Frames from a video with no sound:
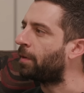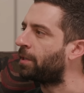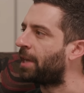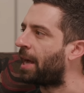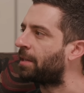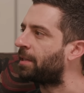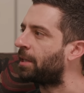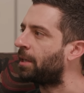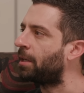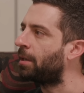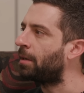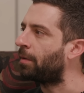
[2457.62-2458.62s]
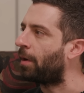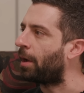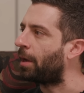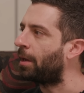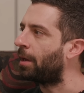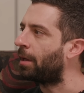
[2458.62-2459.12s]
sassy,
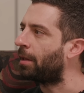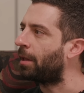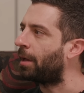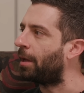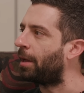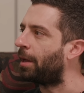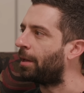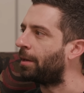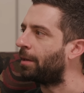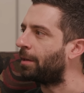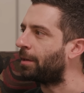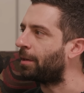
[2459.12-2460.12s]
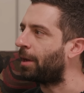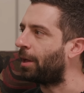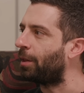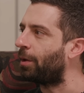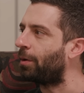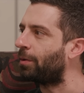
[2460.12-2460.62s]
yeah, right? uh, oh. and a
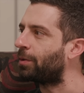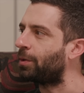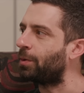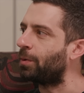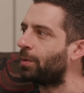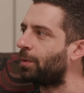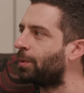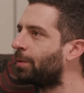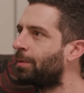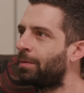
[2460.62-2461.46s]
little too